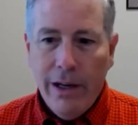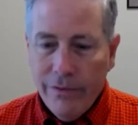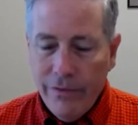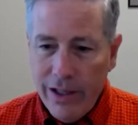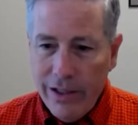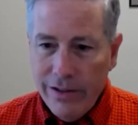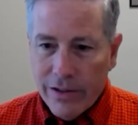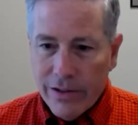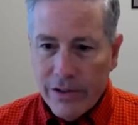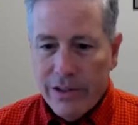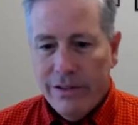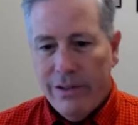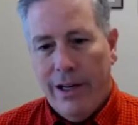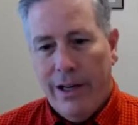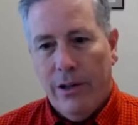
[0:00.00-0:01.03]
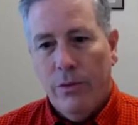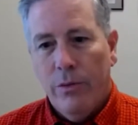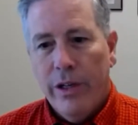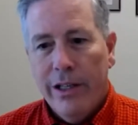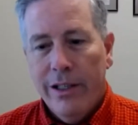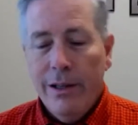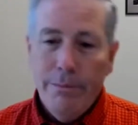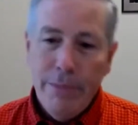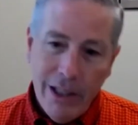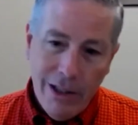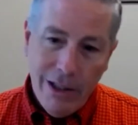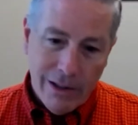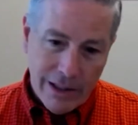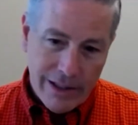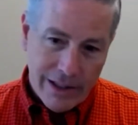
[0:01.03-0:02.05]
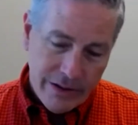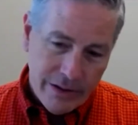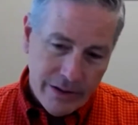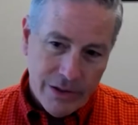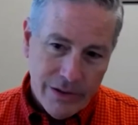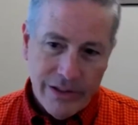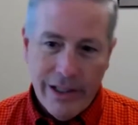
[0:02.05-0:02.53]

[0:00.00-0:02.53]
our vendors? How are we going to bill our customers?